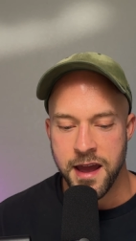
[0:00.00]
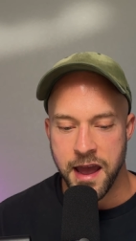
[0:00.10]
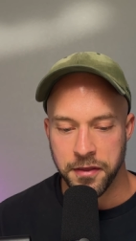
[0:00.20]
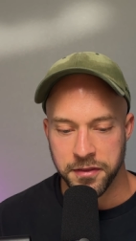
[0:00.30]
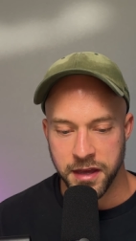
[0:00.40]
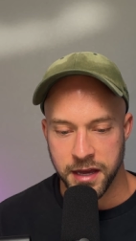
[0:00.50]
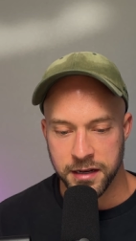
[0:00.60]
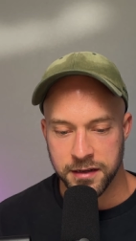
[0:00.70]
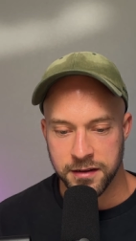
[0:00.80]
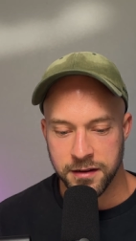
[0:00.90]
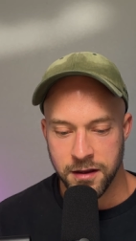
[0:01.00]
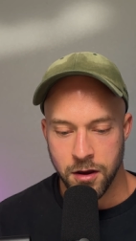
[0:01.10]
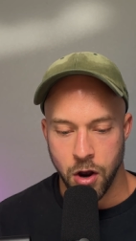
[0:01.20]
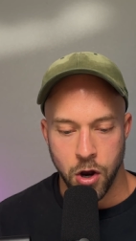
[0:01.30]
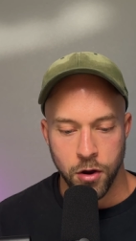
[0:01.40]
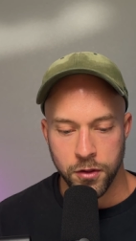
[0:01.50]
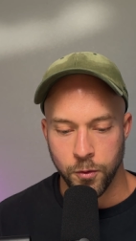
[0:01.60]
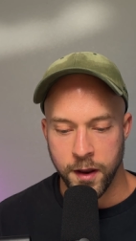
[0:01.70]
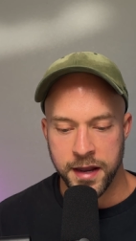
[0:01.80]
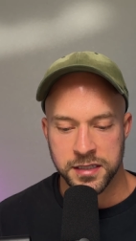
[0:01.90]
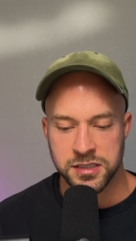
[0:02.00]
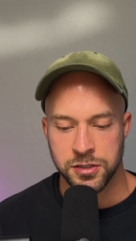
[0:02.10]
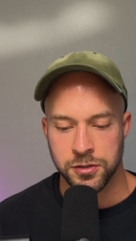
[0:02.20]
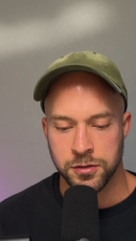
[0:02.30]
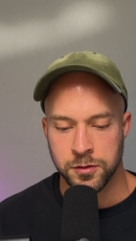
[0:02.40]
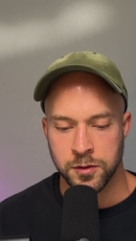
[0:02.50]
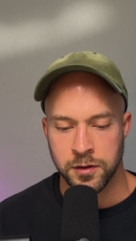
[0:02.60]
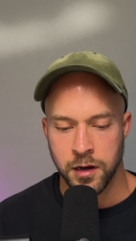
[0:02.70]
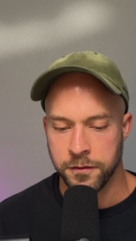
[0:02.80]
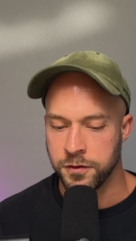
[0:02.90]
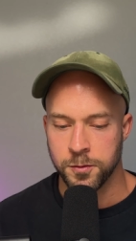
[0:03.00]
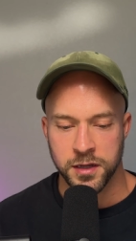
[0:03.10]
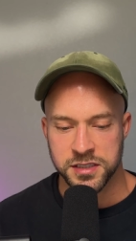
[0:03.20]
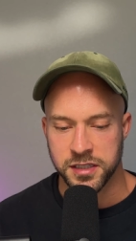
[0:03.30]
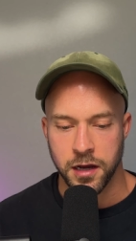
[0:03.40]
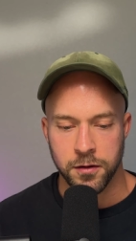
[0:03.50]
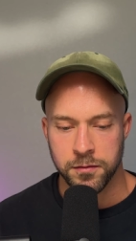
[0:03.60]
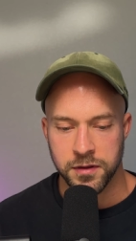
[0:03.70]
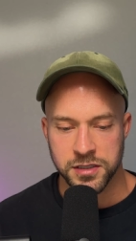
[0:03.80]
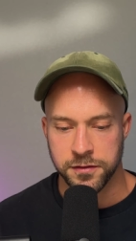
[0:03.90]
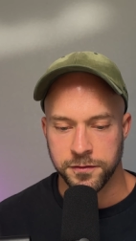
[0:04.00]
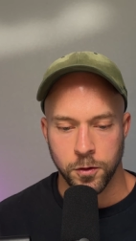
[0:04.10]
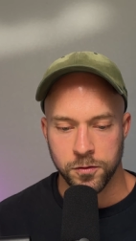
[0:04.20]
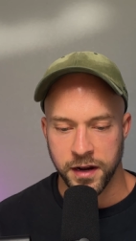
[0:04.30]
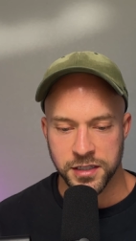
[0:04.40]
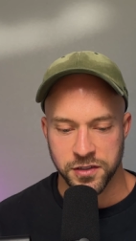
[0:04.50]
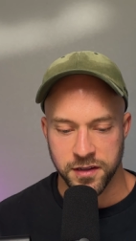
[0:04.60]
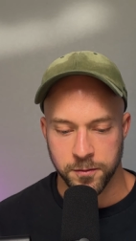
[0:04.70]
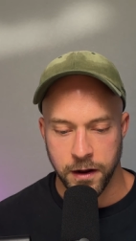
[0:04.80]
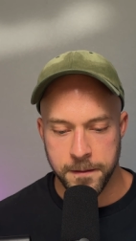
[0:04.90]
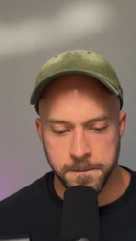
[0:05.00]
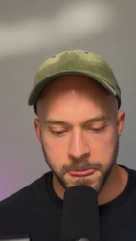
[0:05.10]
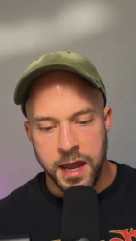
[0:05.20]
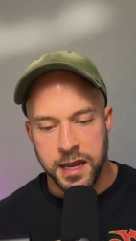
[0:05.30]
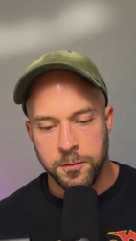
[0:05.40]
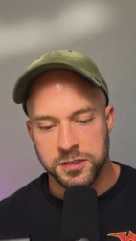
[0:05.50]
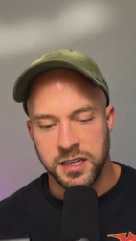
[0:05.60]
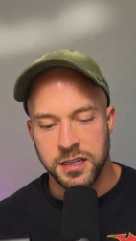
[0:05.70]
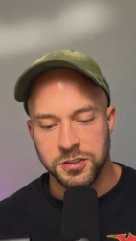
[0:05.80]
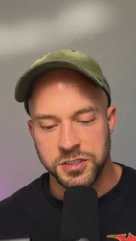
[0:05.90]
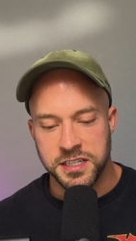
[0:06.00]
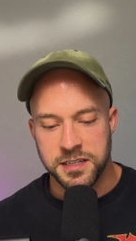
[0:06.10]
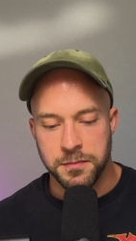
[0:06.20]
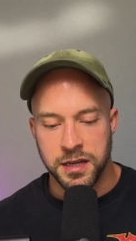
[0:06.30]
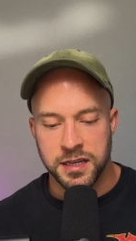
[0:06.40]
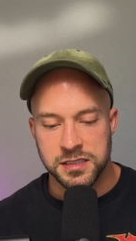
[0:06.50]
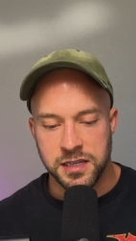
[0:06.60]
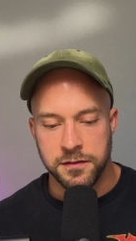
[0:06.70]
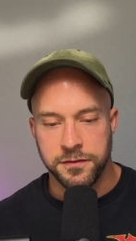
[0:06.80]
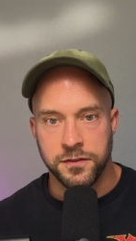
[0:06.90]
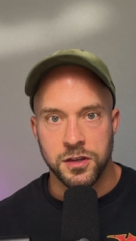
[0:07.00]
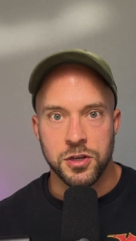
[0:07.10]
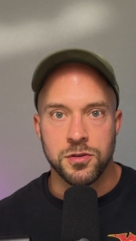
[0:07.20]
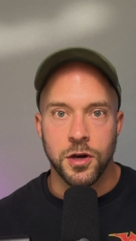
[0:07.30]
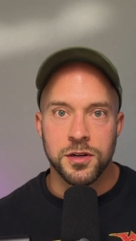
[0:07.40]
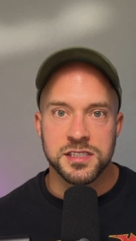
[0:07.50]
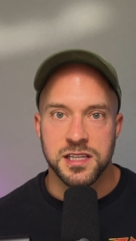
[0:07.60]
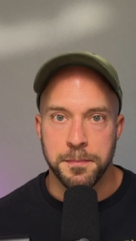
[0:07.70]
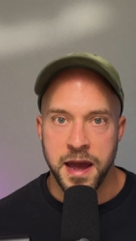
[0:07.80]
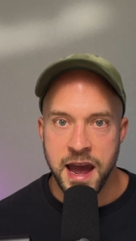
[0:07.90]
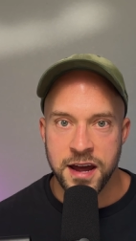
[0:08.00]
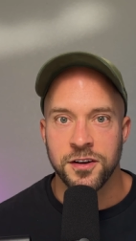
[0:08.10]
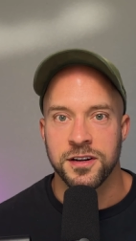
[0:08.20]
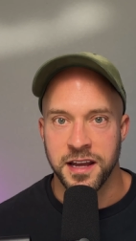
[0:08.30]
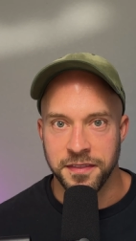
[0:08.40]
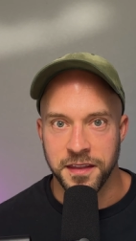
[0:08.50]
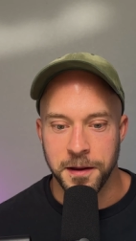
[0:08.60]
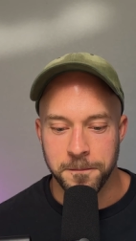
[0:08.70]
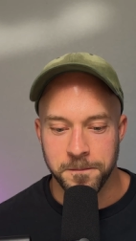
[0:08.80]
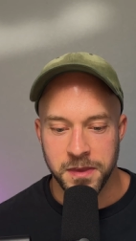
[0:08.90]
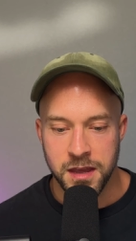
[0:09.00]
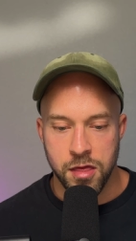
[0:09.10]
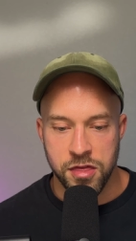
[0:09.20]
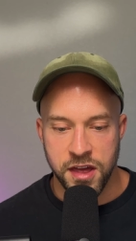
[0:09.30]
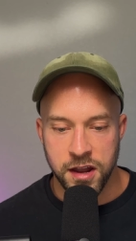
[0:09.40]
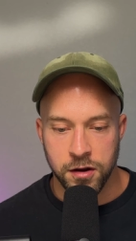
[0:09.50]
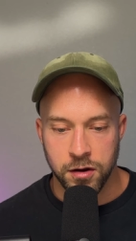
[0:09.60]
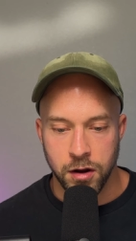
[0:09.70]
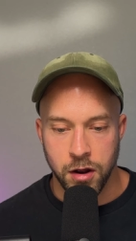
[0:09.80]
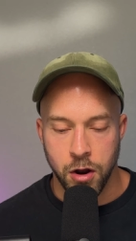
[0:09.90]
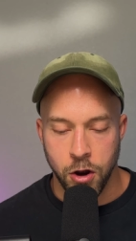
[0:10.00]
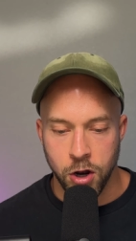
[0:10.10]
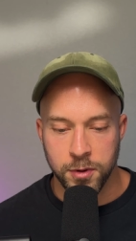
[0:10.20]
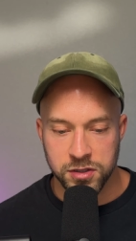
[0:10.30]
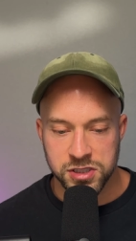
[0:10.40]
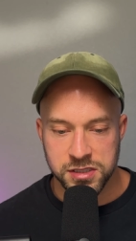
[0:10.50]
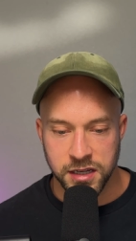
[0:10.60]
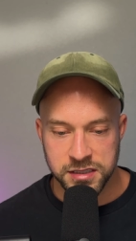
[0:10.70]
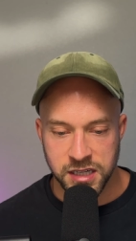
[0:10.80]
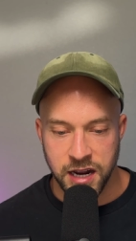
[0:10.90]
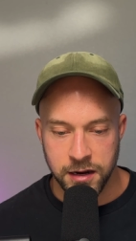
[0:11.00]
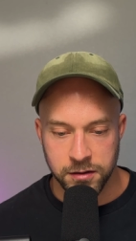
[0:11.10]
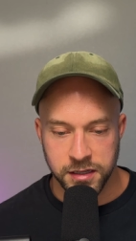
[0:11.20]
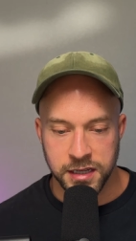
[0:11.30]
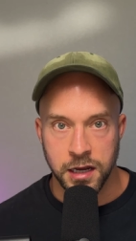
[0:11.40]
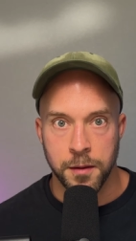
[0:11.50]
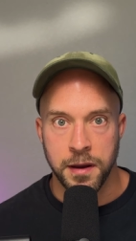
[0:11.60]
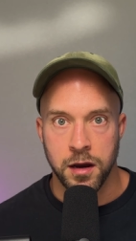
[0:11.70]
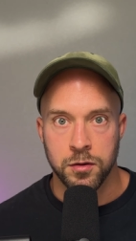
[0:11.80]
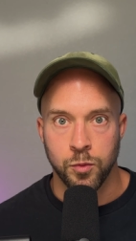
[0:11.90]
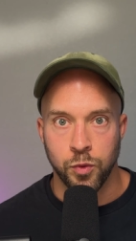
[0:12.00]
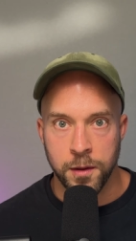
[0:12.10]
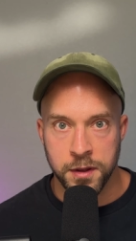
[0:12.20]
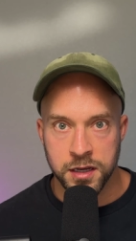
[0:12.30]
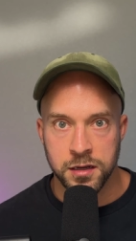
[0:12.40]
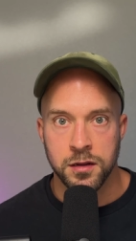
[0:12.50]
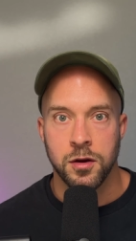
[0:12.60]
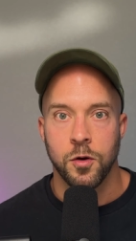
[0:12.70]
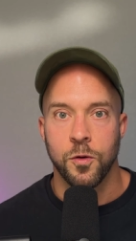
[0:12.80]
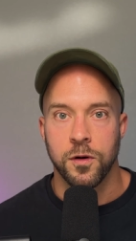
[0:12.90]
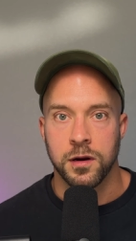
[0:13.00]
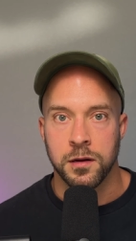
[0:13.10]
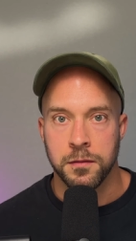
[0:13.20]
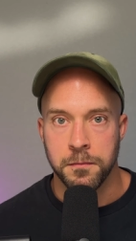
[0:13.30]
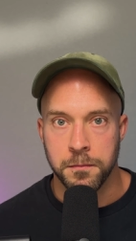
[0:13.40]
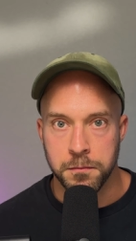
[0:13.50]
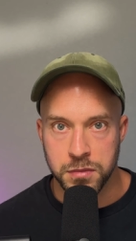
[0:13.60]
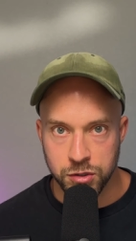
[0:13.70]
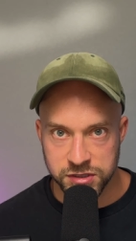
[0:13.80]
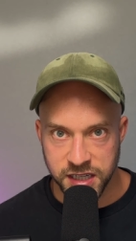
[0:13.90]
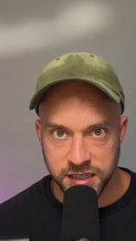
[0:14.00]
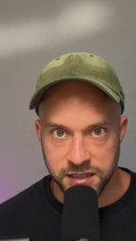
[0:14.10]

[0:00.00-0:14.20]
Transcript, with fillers: and then all the way to a few months ago. There's a full range of them, right? And what's interesting to me is if you notice the pattern in them, they're almost entirely about women or music